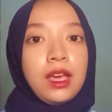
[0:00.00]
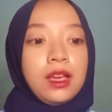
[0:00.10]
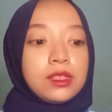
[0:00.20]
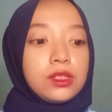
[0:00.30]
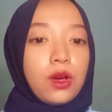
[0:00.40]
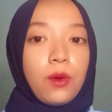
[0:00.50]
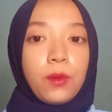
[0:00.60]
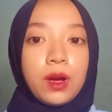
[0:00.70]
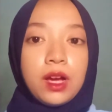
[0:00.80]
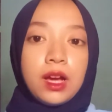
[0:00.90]

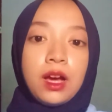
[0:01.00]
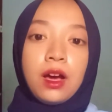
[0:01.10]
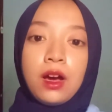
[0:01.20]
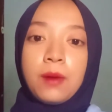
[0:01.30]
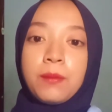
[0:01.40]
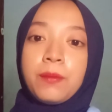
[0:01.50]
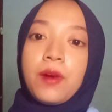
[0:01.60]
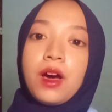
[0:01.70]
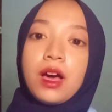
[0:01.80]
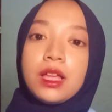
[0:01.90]
So,
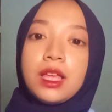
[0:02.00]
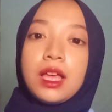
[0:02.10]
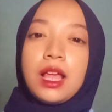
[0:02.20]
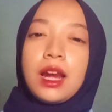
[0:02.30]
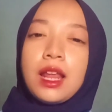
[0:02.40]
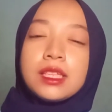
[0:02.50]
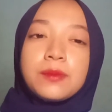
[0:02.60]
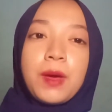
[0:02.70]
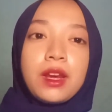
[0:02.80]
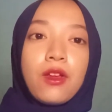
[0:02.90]

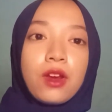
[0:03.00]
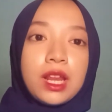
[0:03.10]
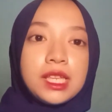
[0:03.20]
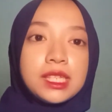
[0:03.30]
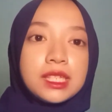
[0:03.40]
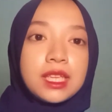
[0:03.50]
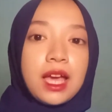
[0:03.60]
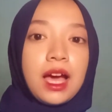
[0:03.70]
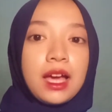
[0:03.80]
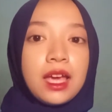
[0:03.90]
last but not least,
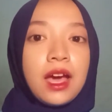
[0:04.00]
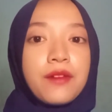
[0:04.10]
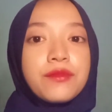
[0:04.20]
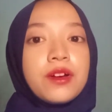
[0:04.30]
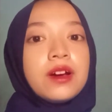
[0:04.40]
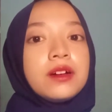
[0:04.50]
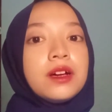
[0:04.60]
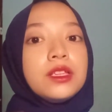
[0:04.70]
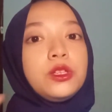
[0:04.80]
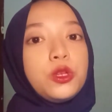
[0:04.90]
I have
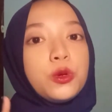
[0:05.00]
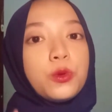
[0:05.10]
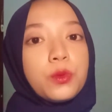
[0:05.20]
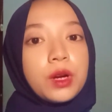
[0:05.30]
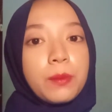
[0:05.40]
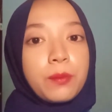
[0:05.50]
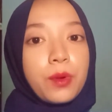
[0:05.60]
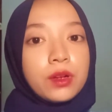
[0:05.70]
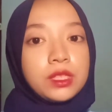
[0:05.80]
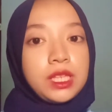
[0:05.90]
a new
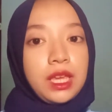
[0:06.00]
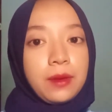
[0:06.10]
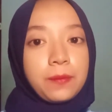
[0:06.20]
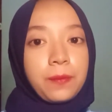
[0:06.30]
reporting.